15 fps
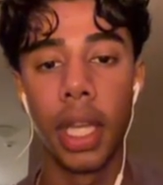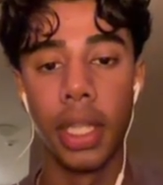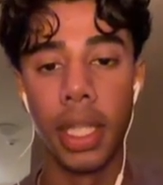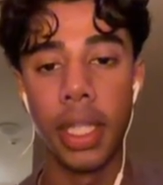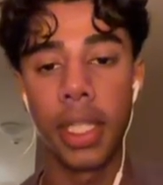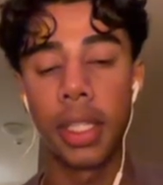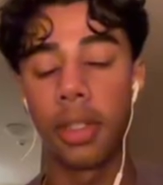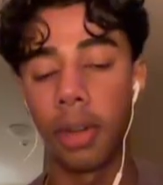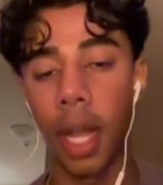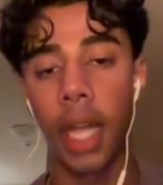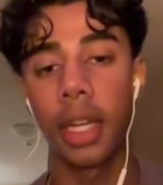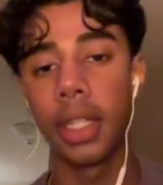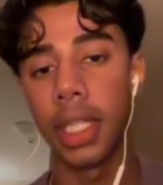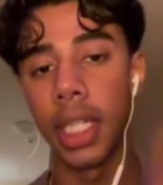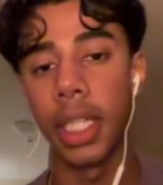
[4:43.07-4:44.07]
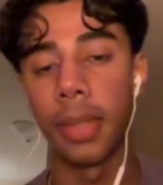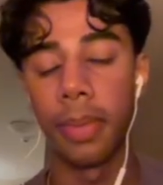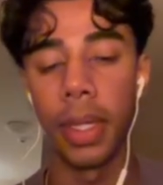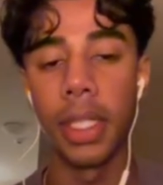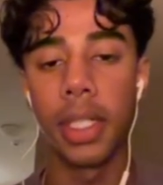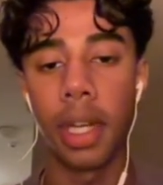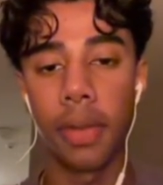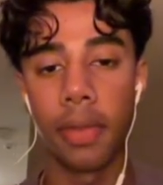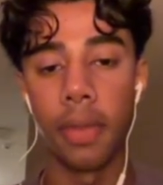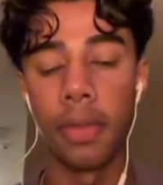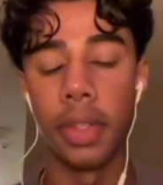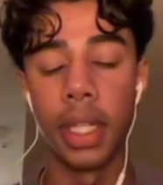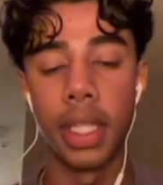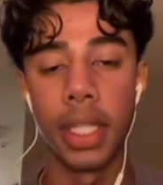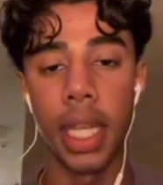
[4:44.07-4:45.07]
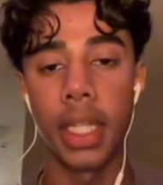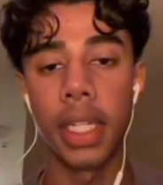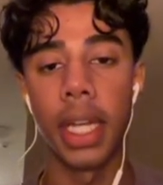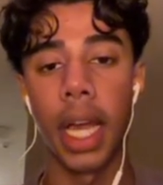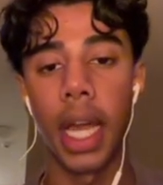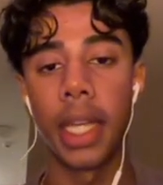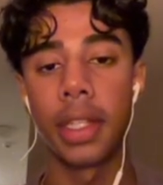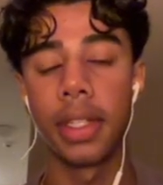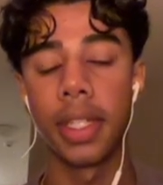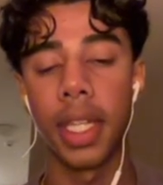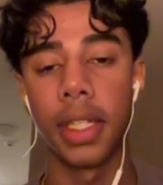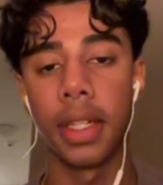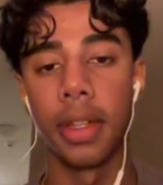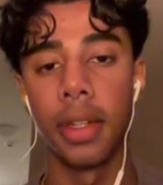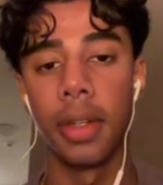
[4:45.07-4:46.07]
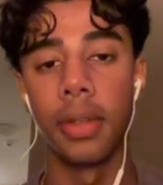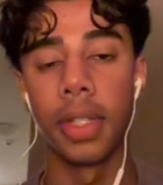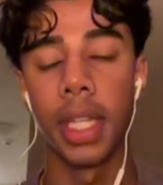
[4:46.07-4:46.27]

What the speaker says: this strategy is based off of session highs and session lows.